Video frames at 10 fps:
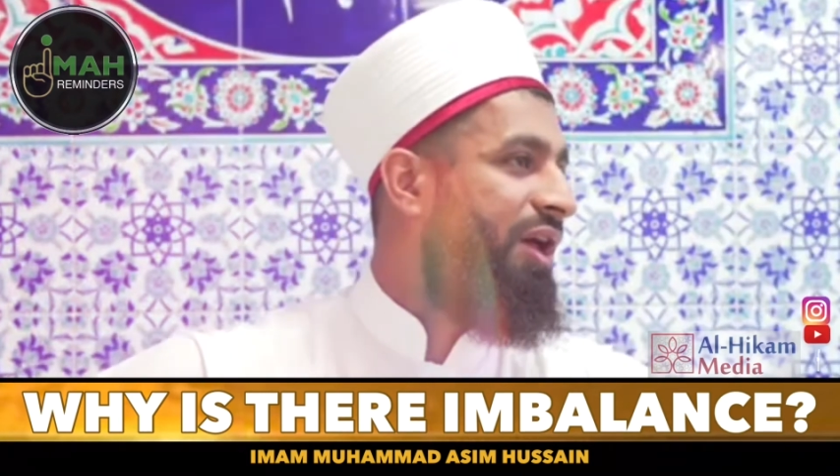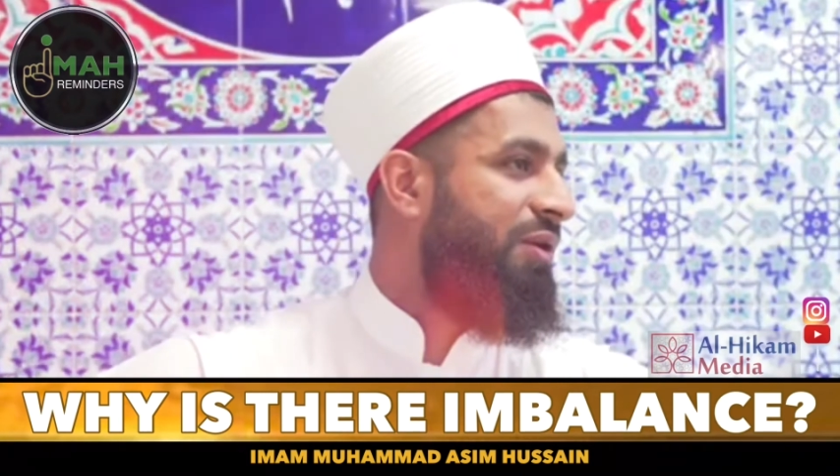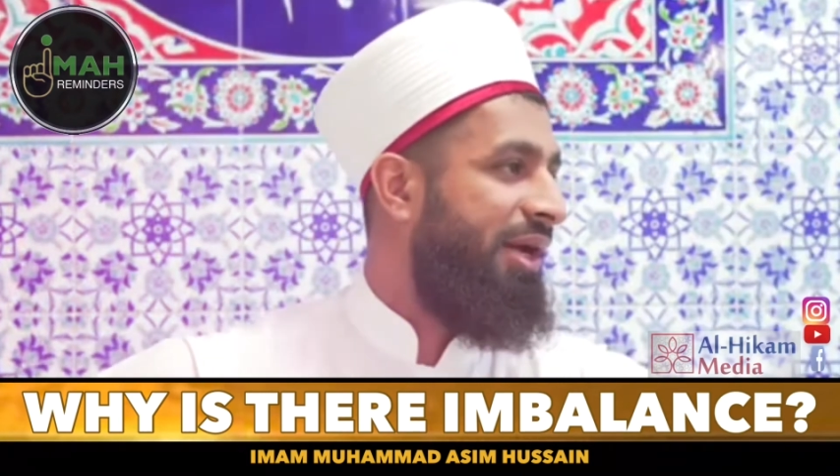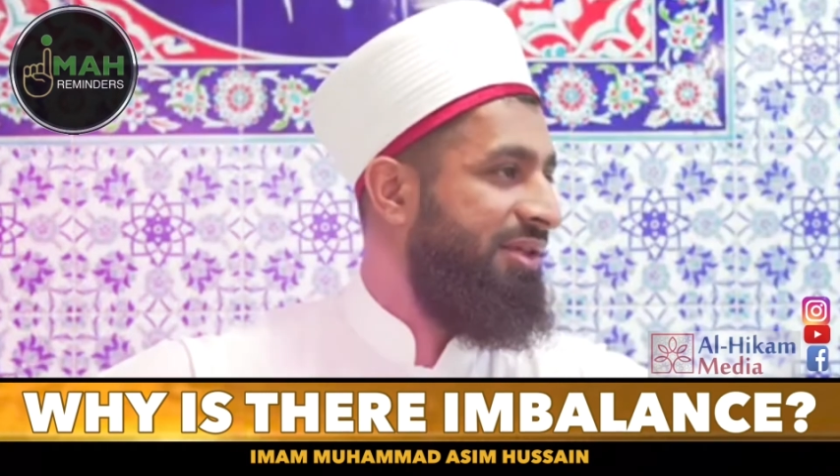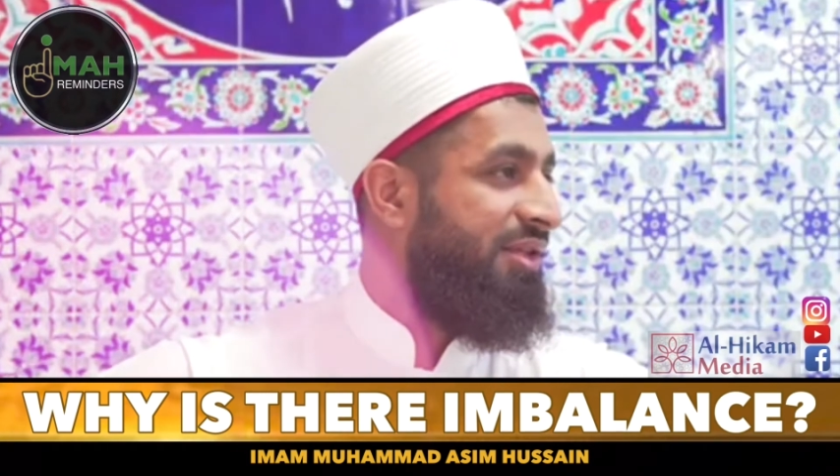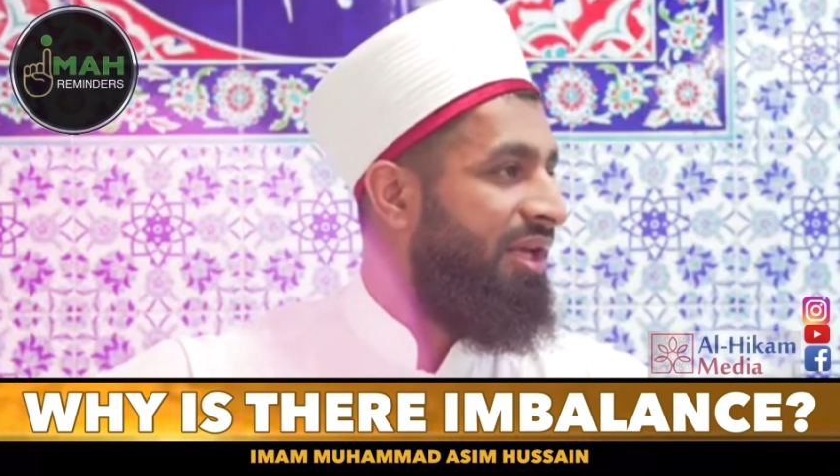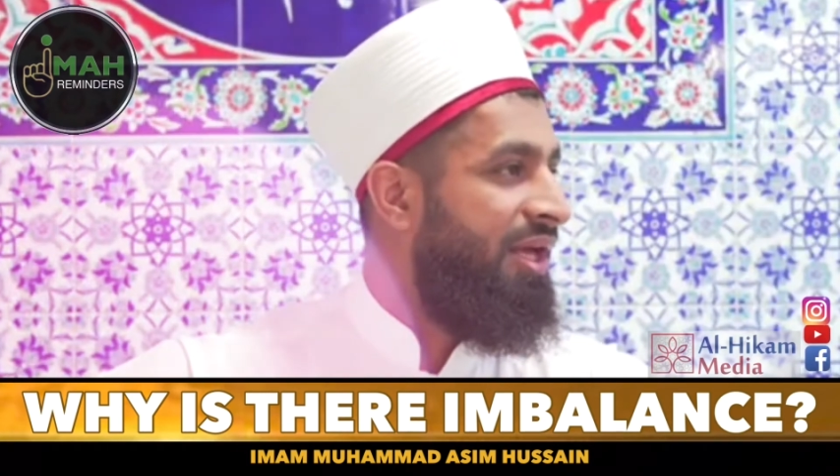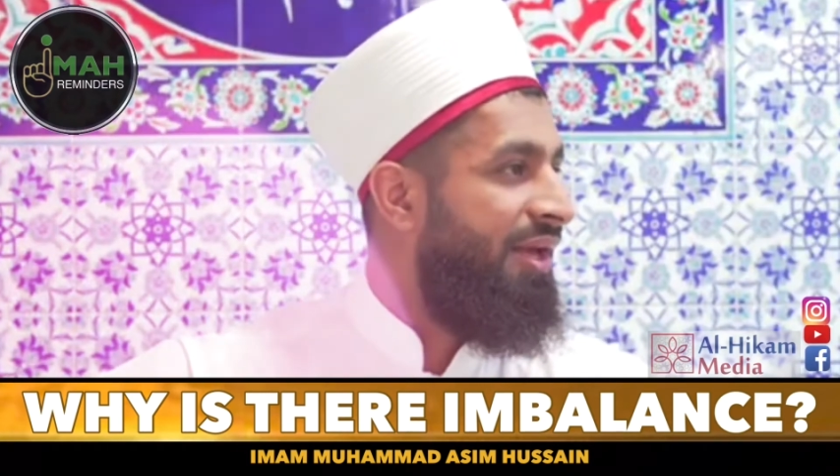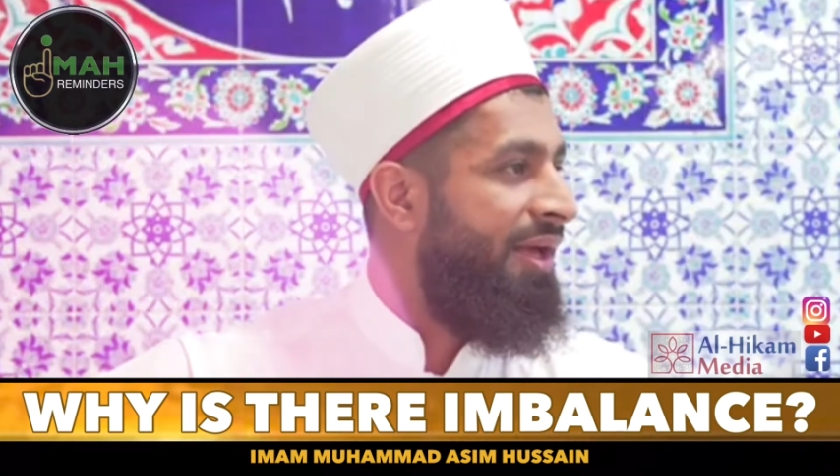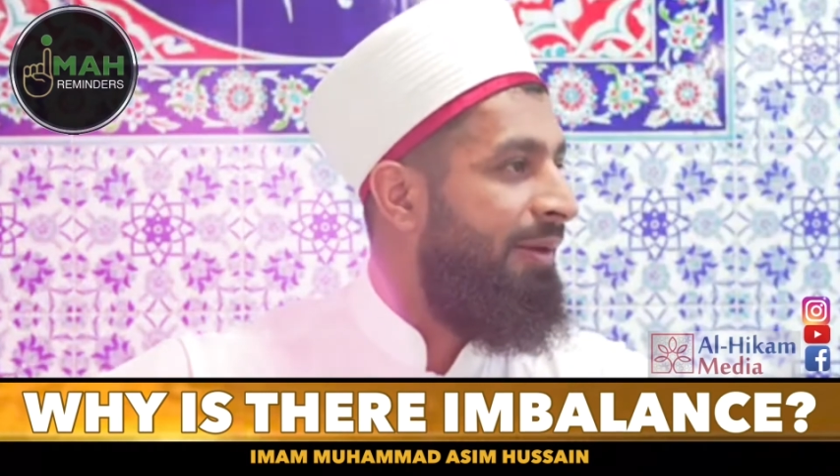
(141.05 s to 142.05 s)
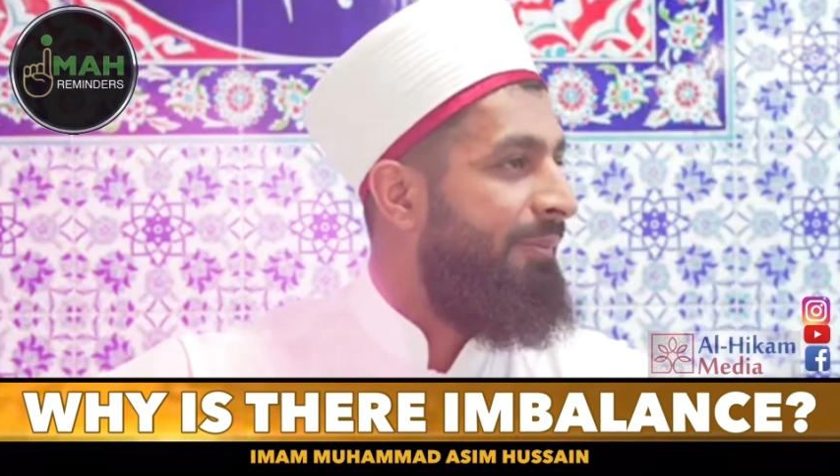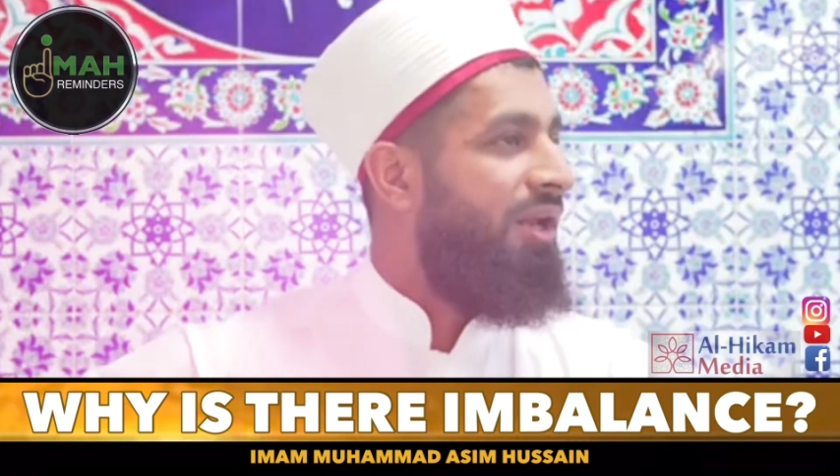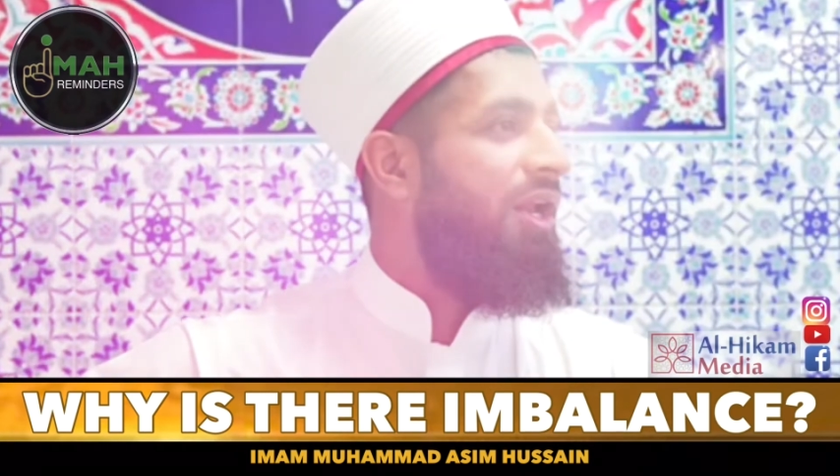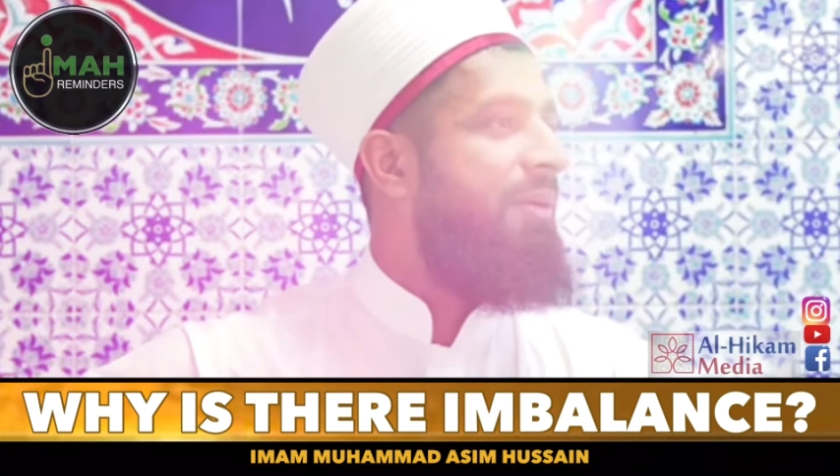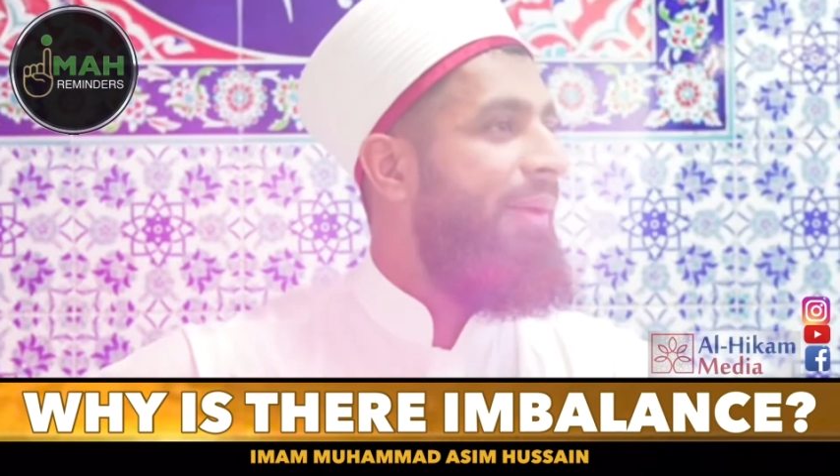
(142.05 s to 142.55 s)
Almighty. May
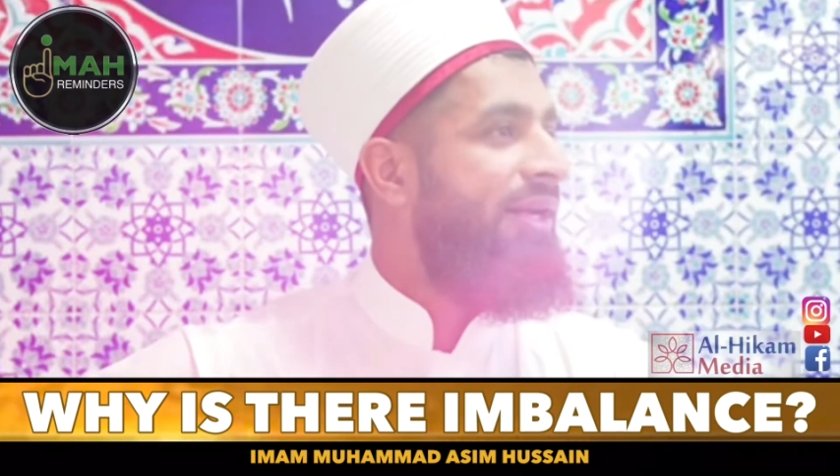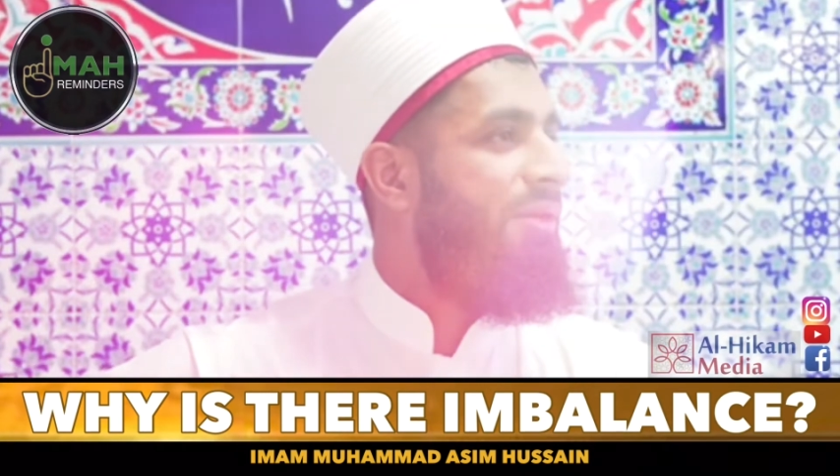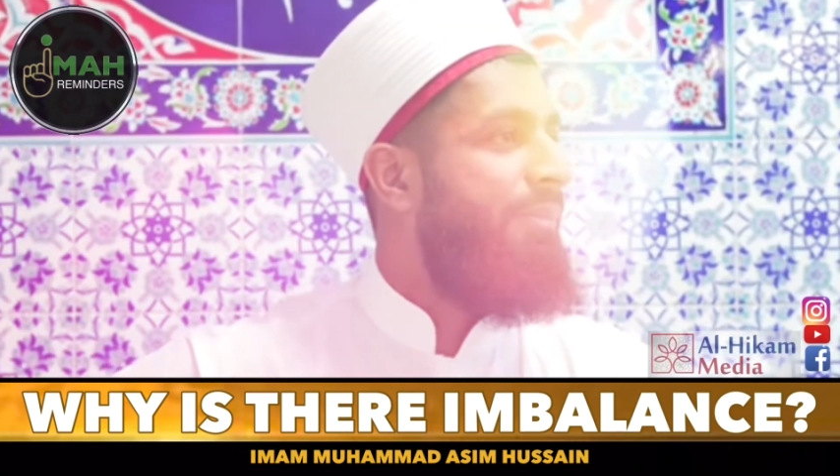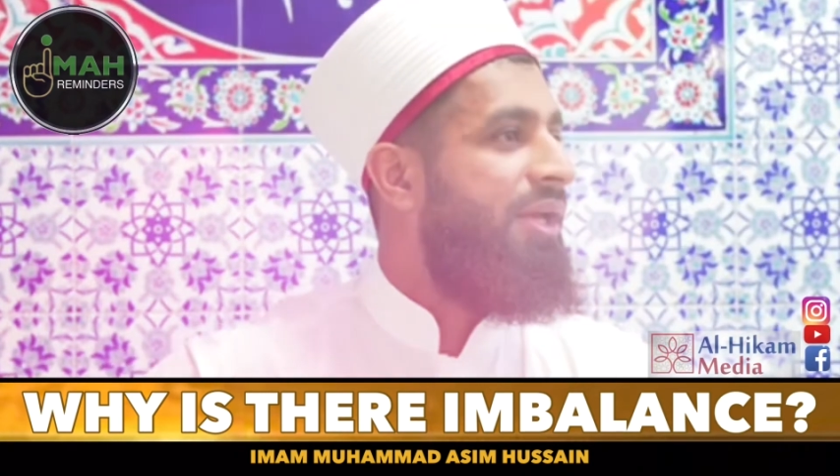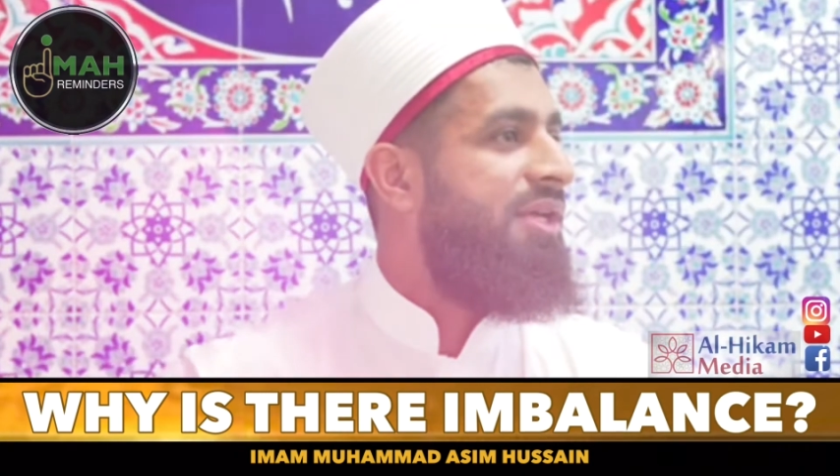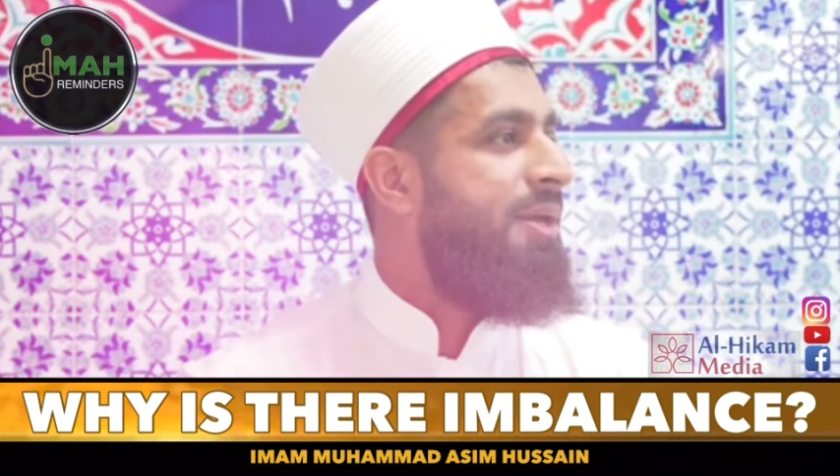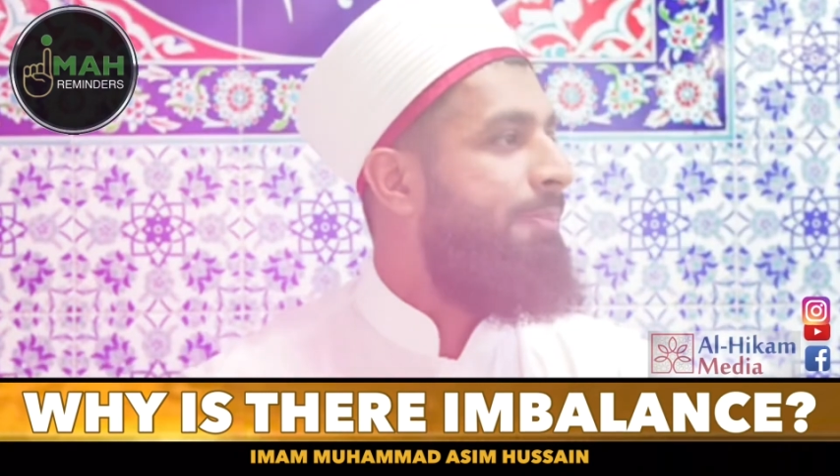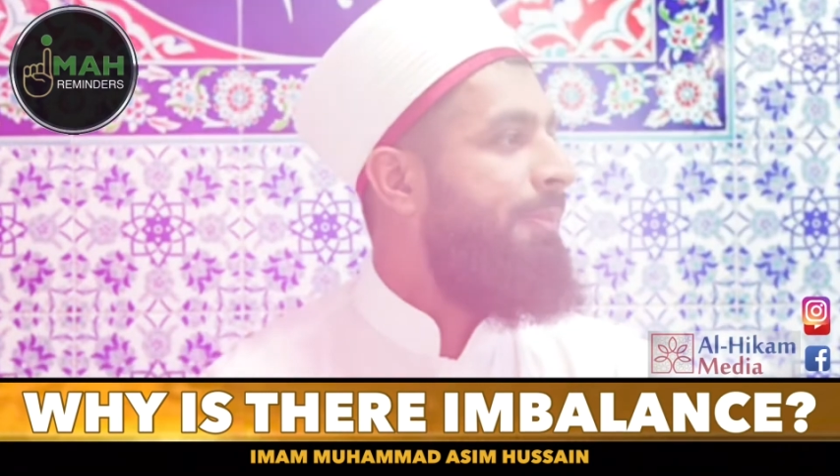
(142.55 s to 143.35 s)
Allah Almighty make us a